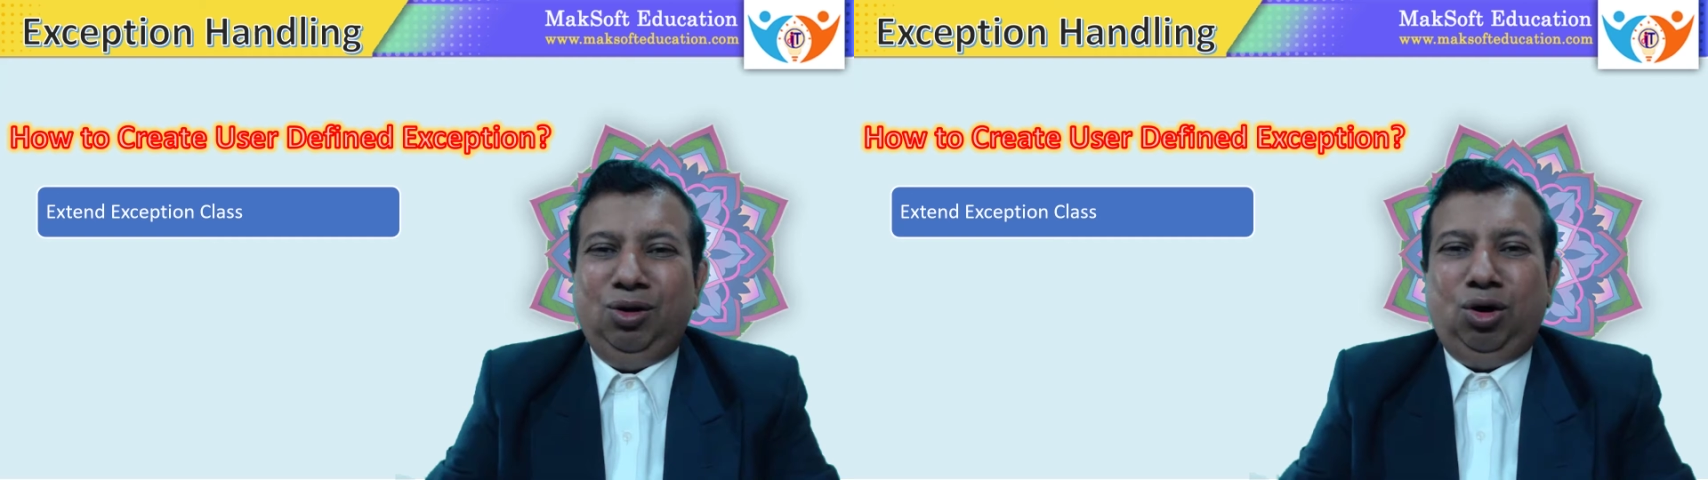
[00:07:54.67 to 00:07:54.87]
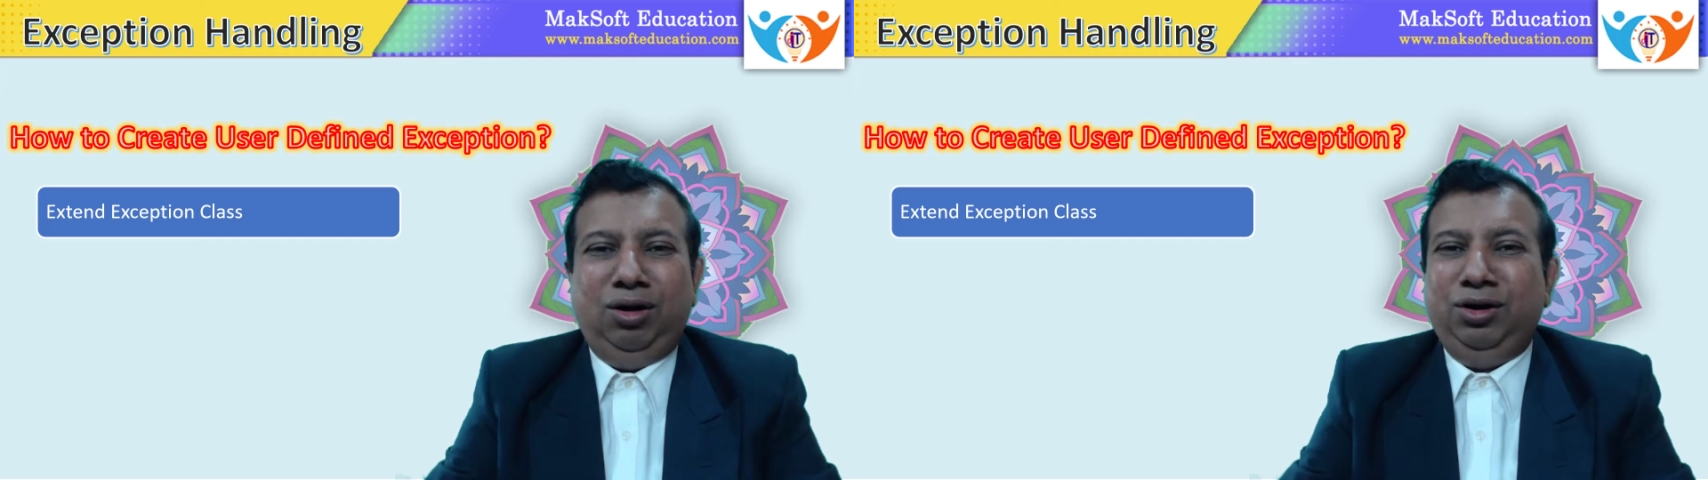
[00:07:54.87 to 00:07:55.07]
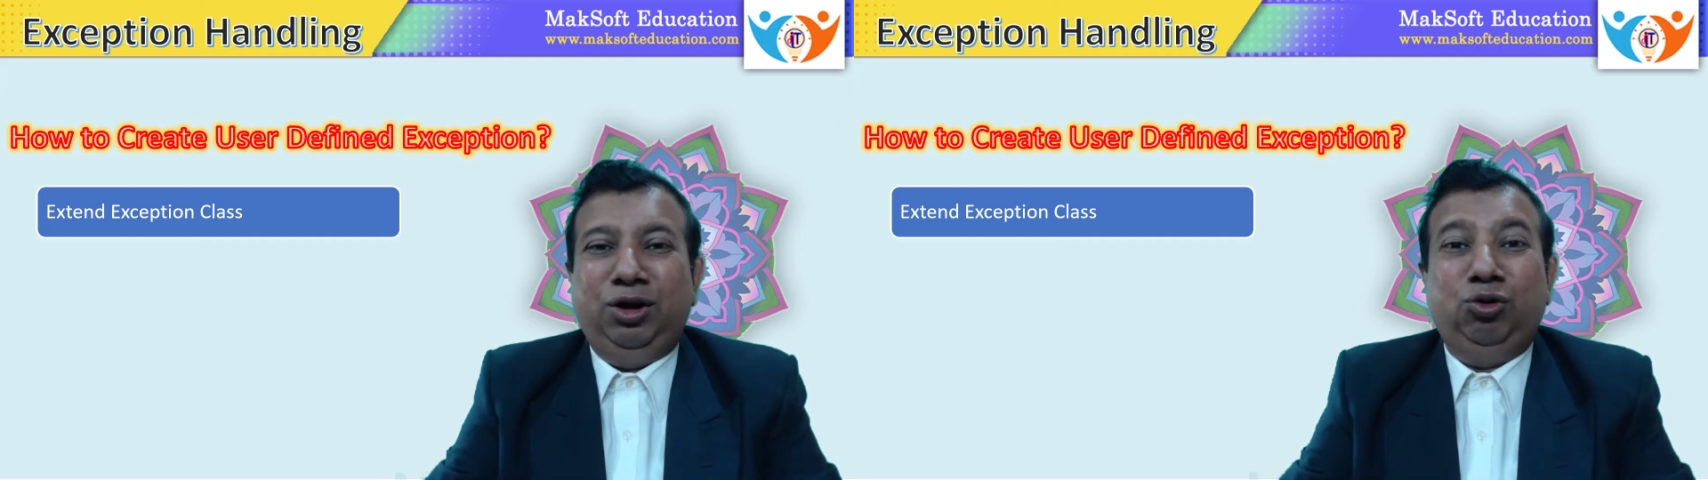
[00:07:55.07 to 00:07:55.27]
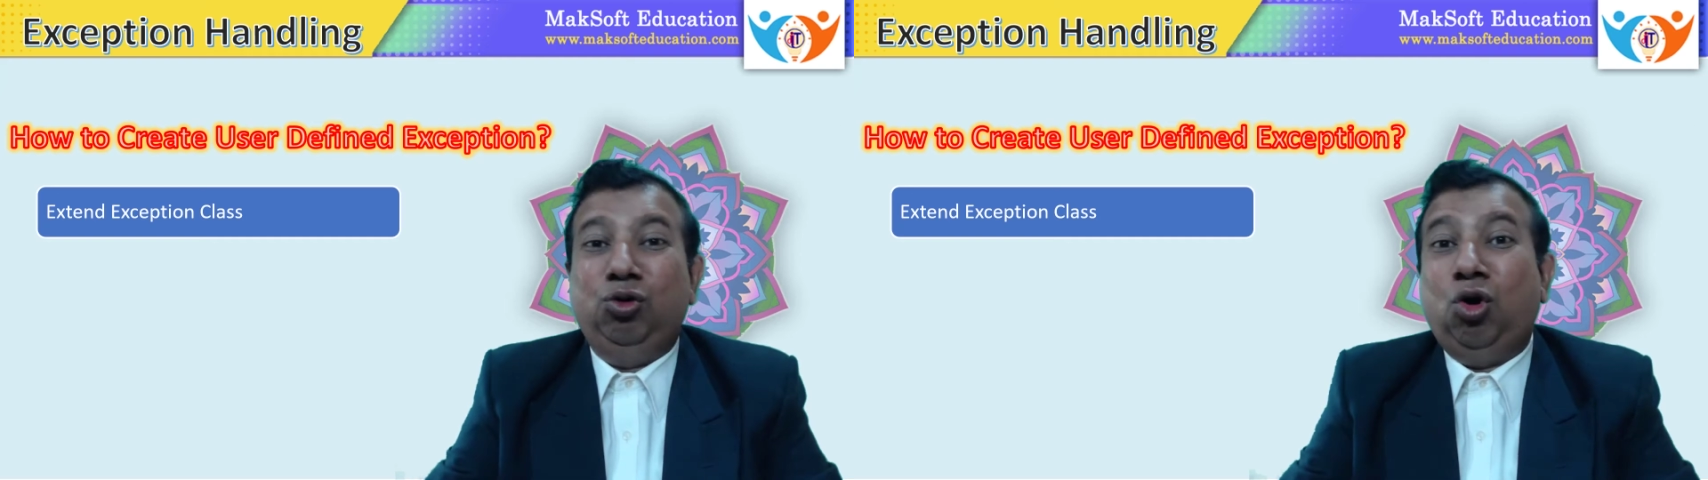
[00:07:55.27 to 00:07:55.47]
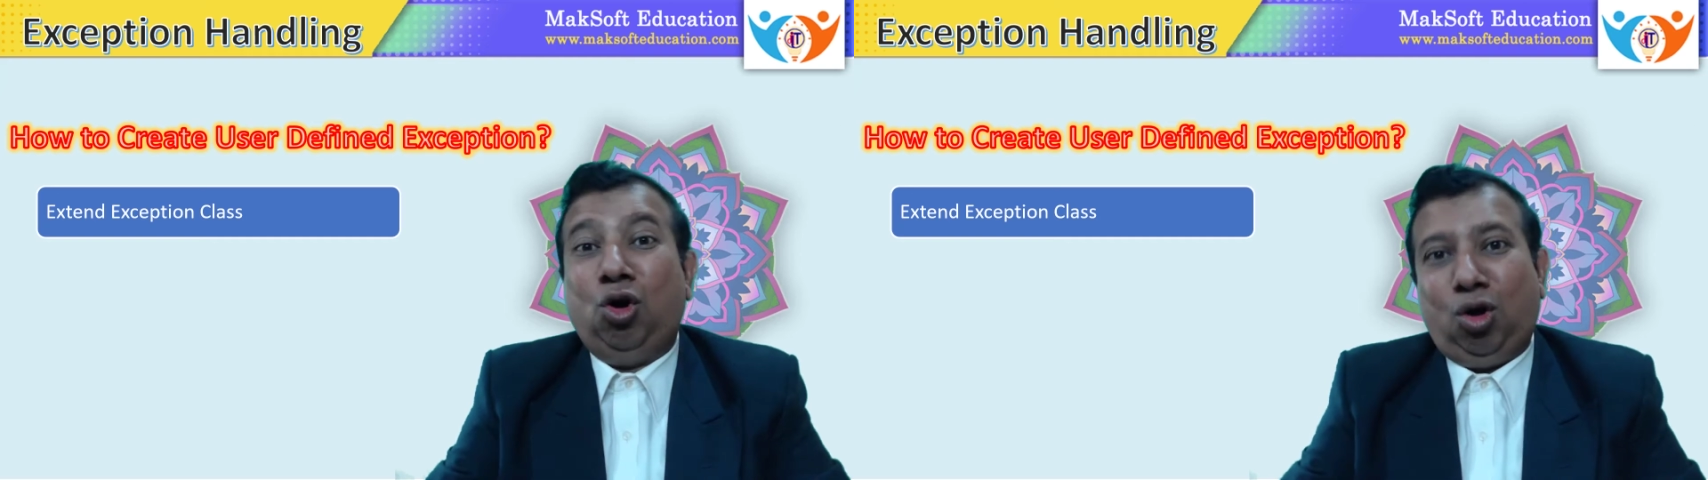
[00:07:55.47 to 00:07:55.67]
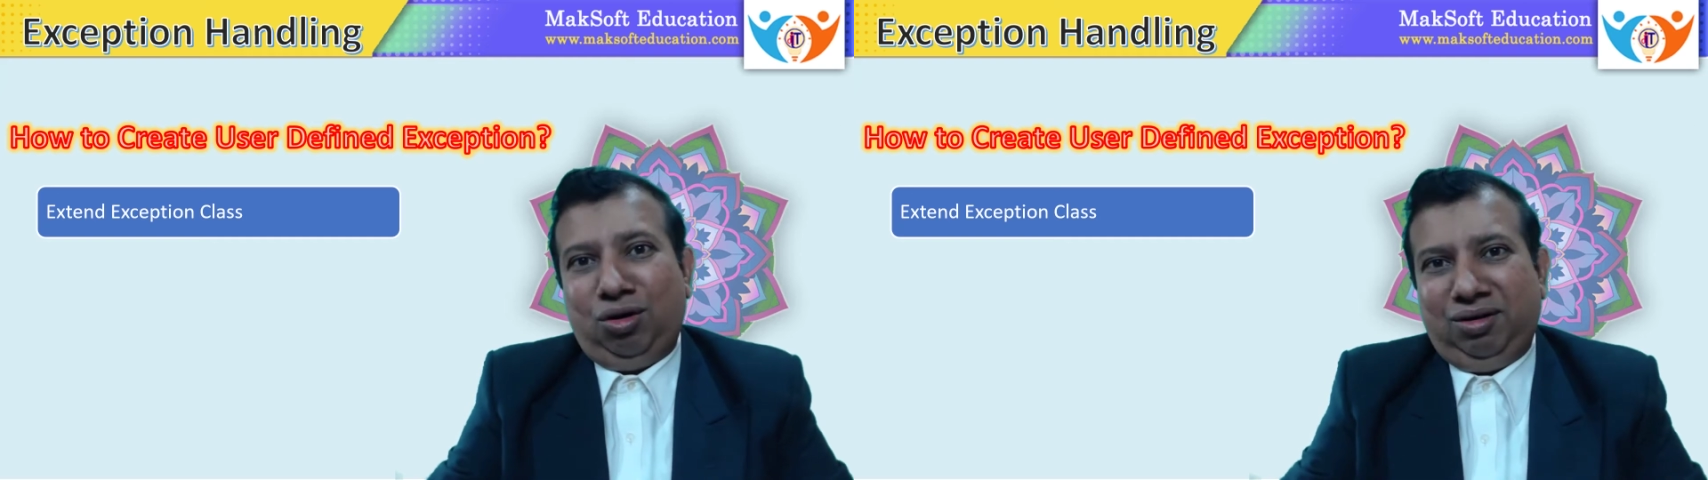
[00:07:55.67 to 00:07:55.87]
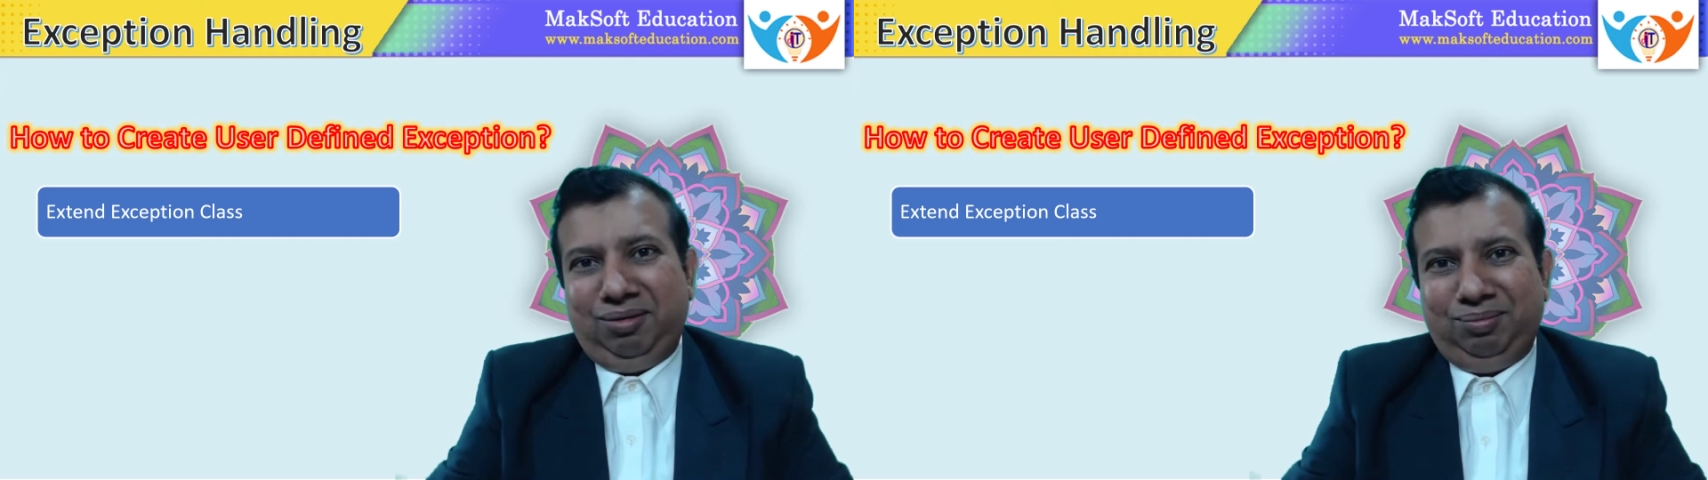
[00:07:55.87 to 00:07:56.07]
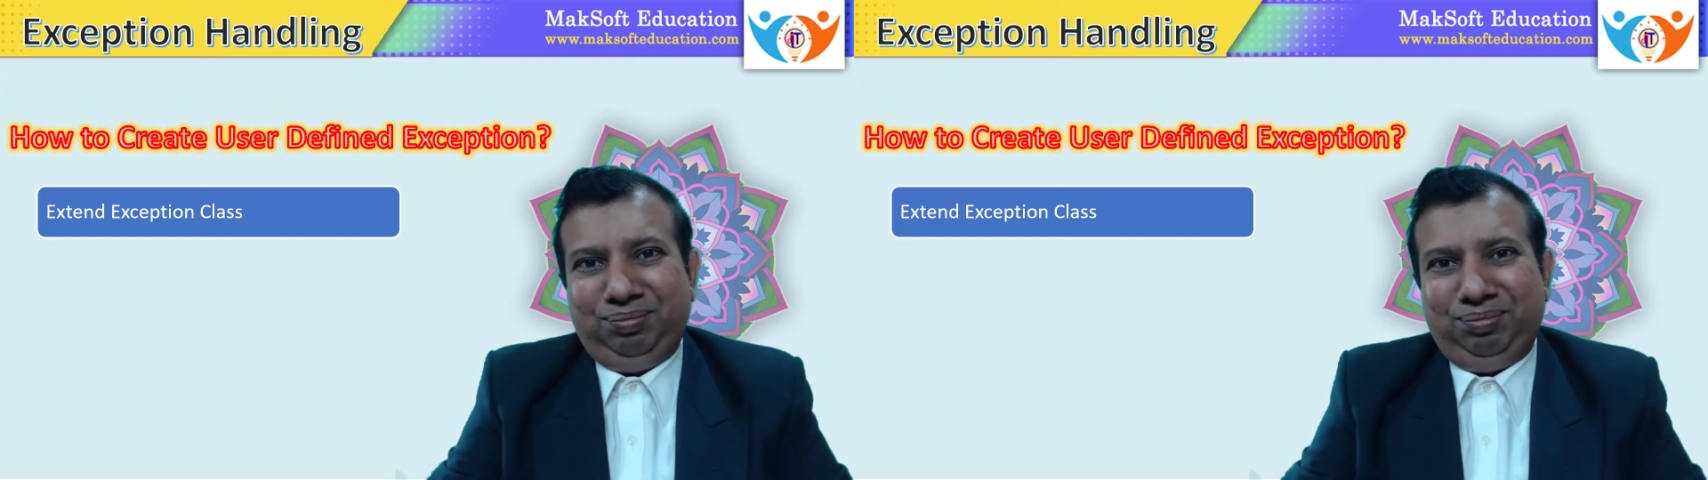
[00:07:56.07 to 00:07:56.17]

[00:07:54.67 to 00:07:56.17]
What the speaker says: or it should not occur.